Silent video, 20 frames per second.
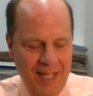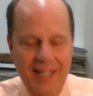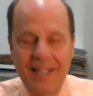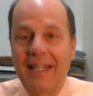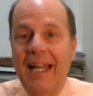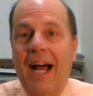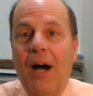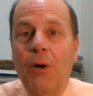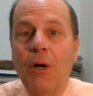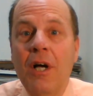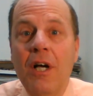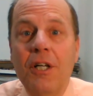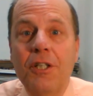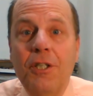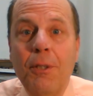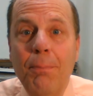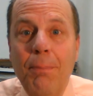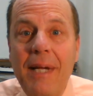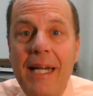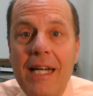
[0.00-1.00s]
Now,
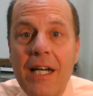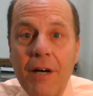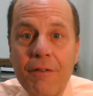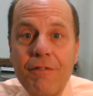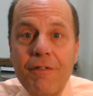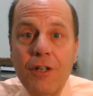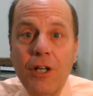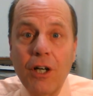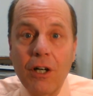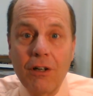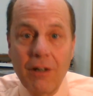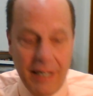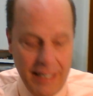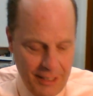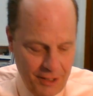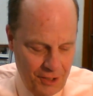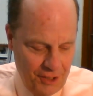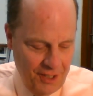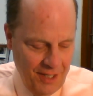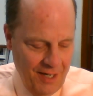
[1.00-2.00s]
to be of
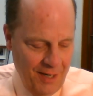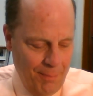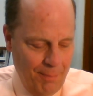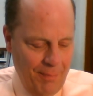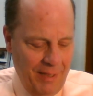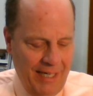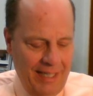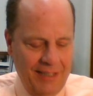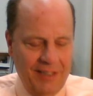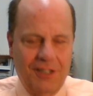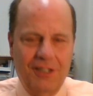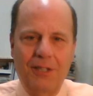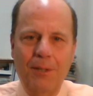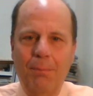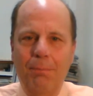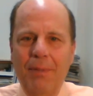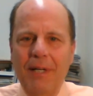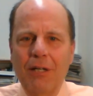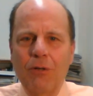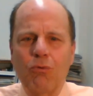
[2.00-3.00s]
courage means to
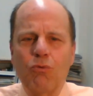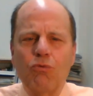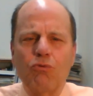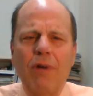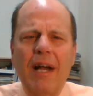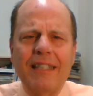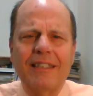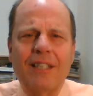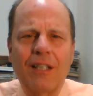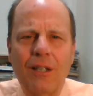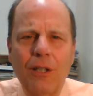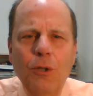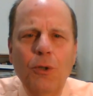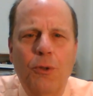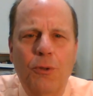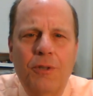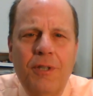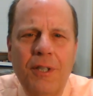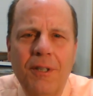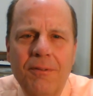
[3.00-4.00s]
be
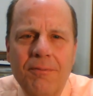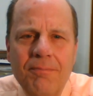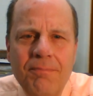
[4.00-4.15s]
resolute.